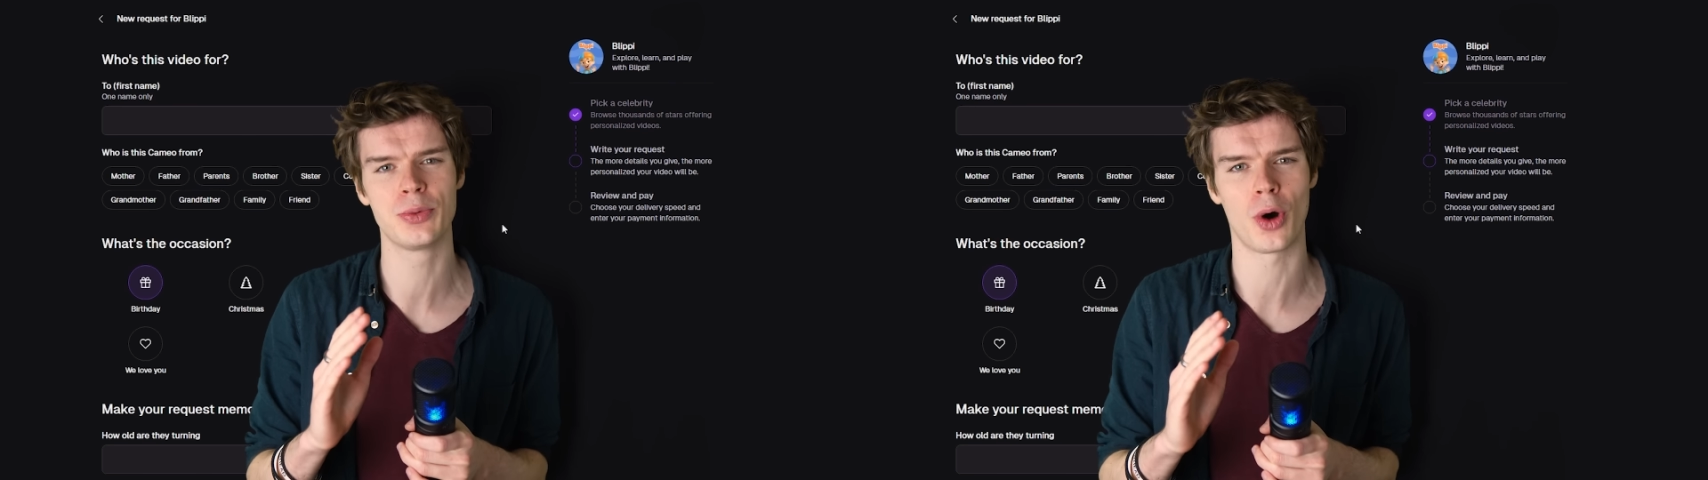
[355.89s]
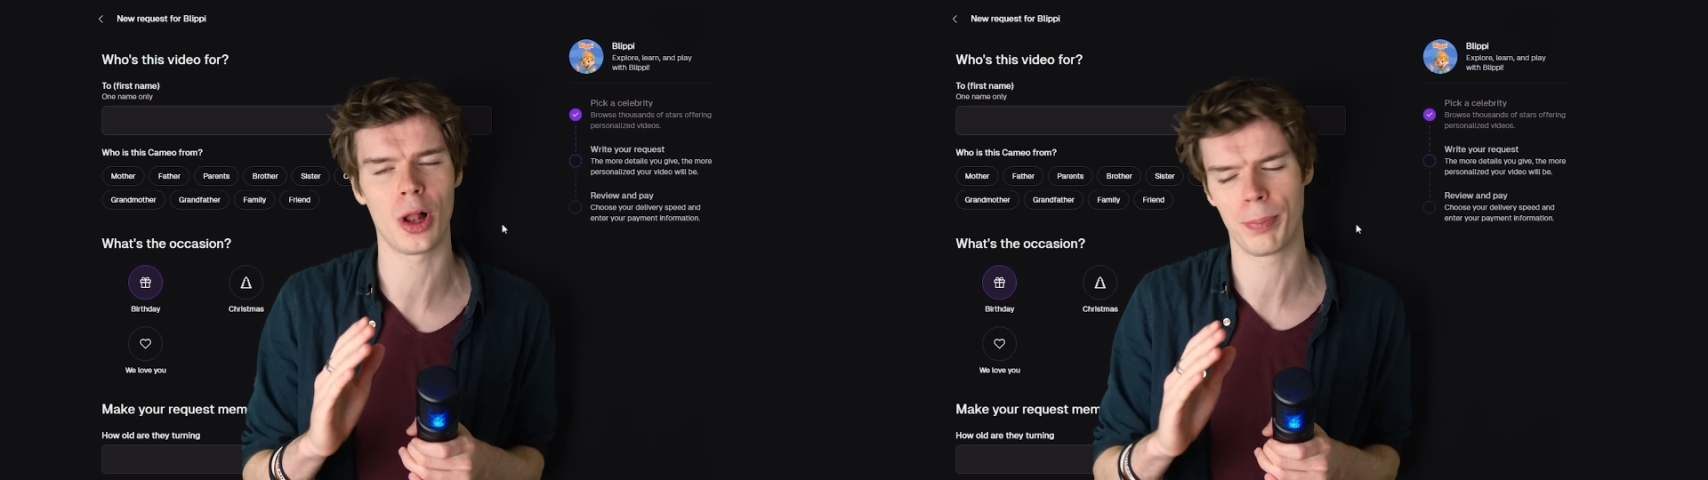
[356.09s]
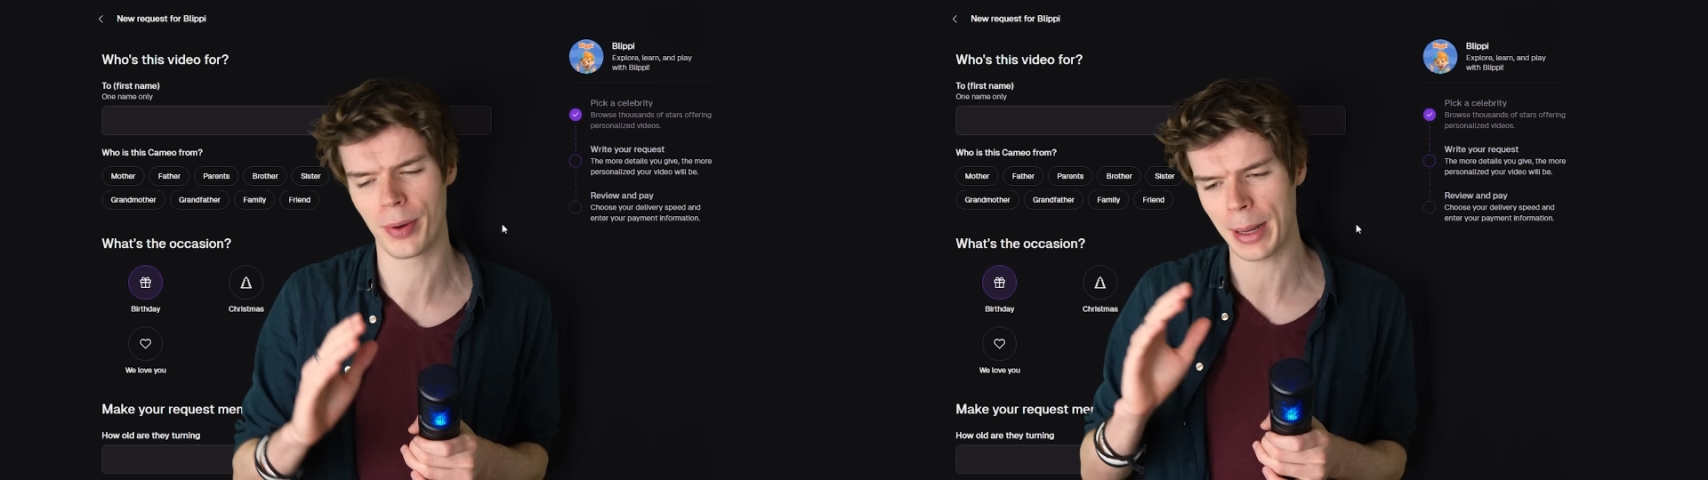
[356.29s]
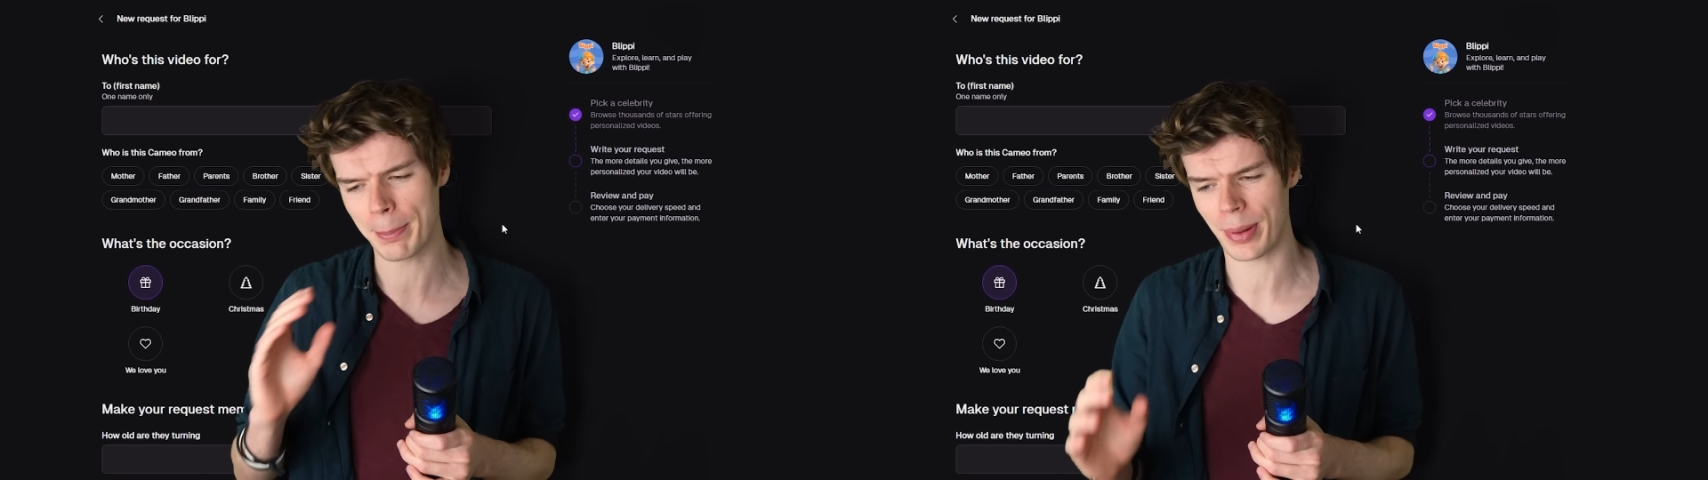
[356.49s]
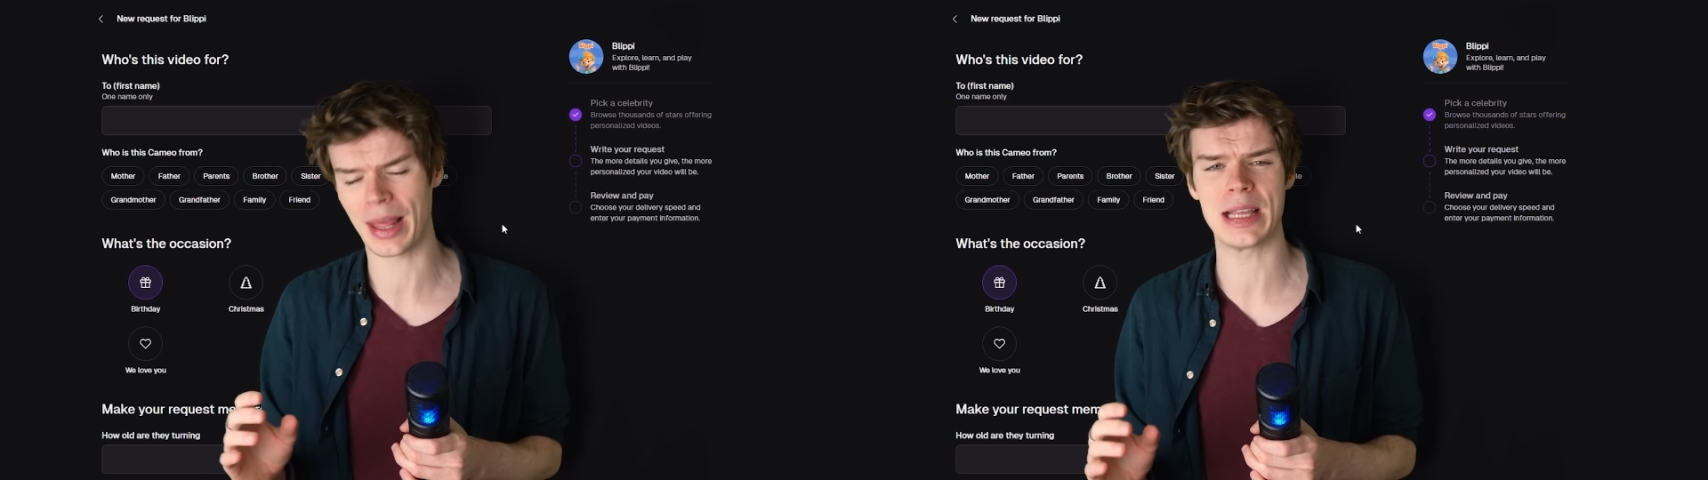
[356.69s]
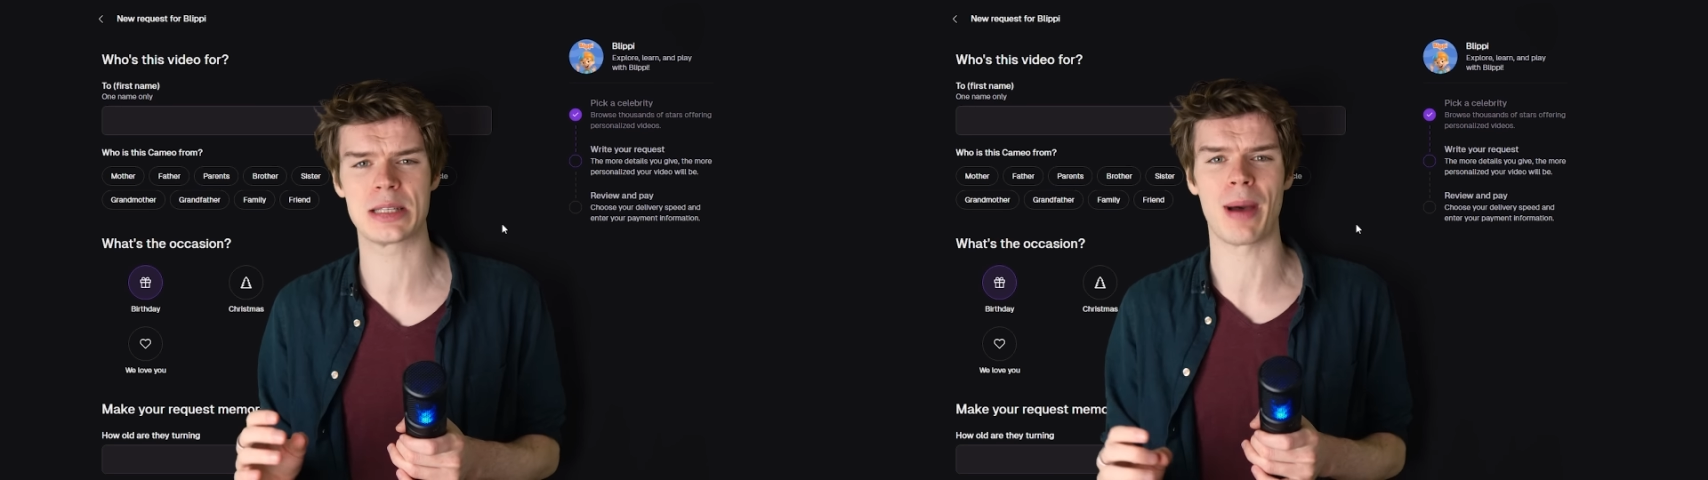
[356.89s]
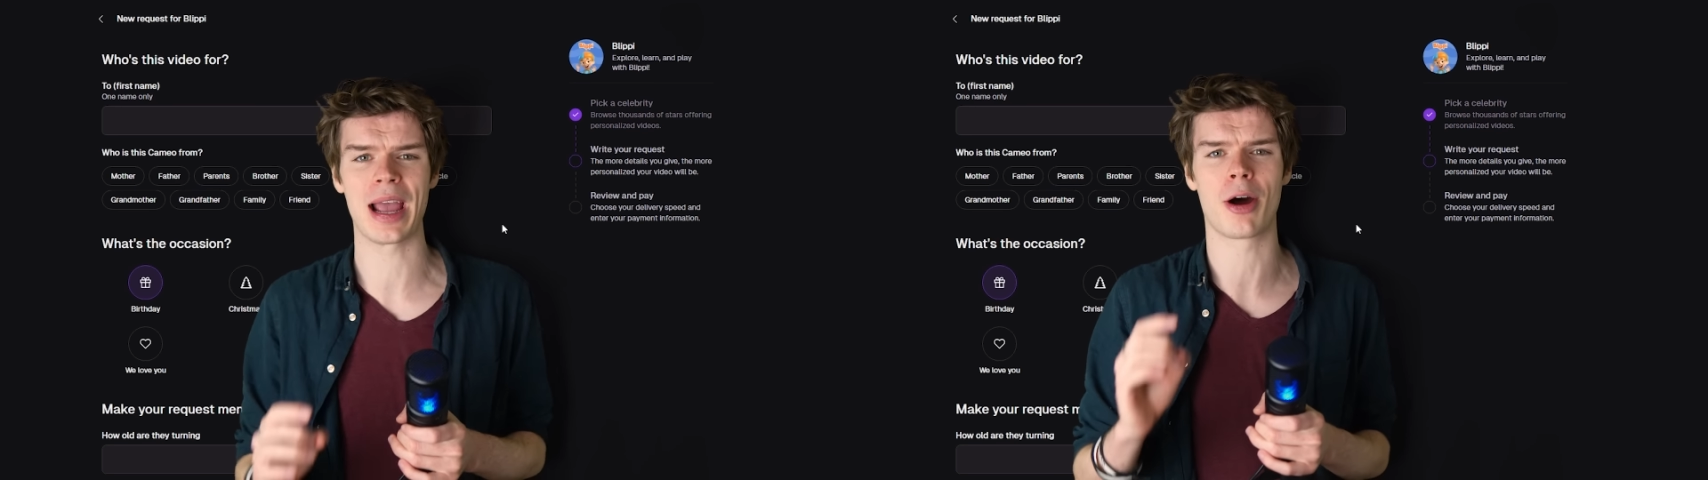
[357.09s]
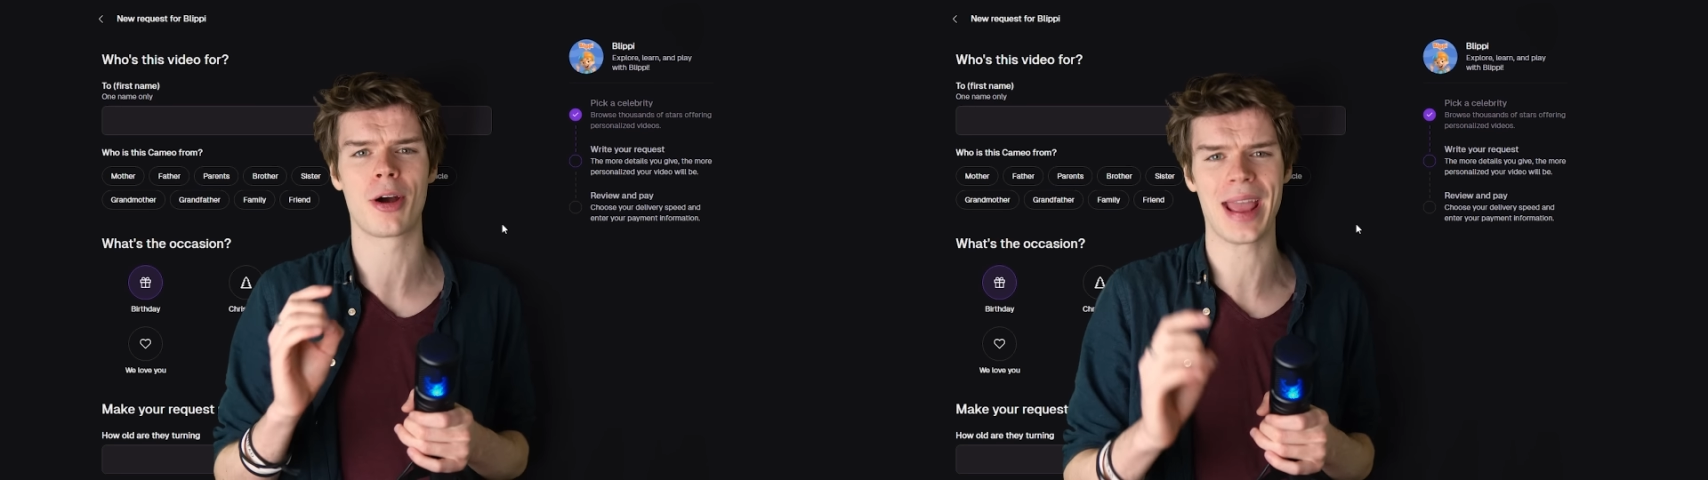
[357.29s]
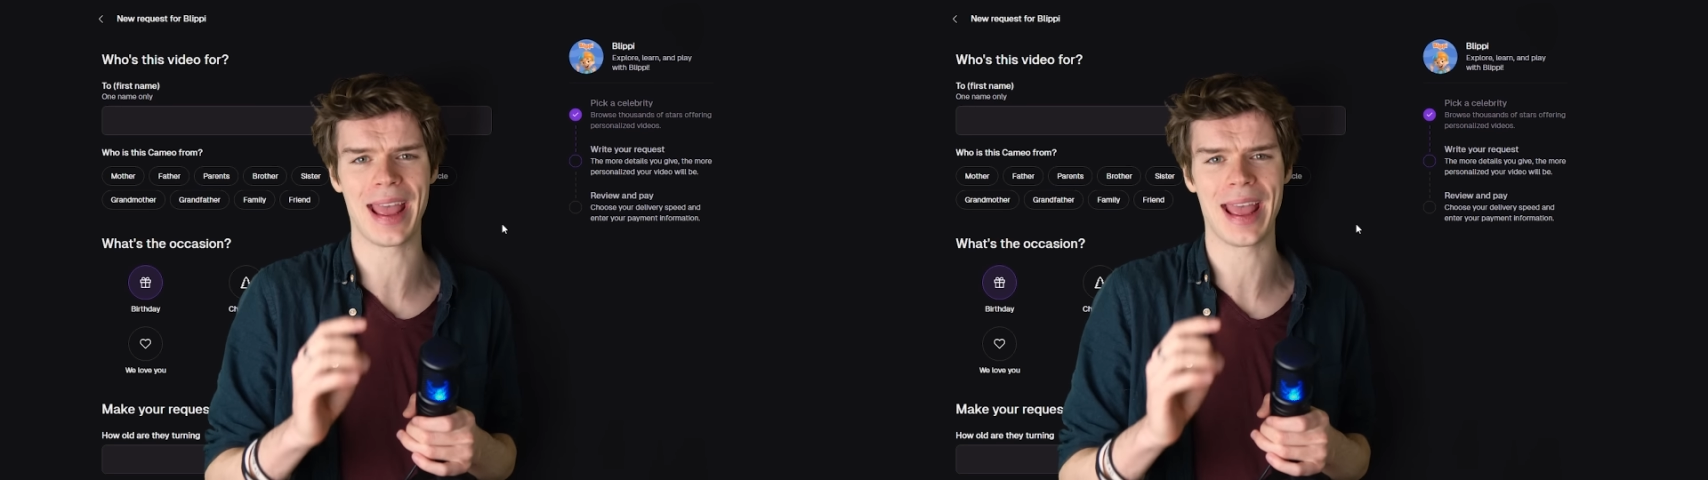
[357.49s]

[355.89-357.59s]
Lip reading: wall put in place by our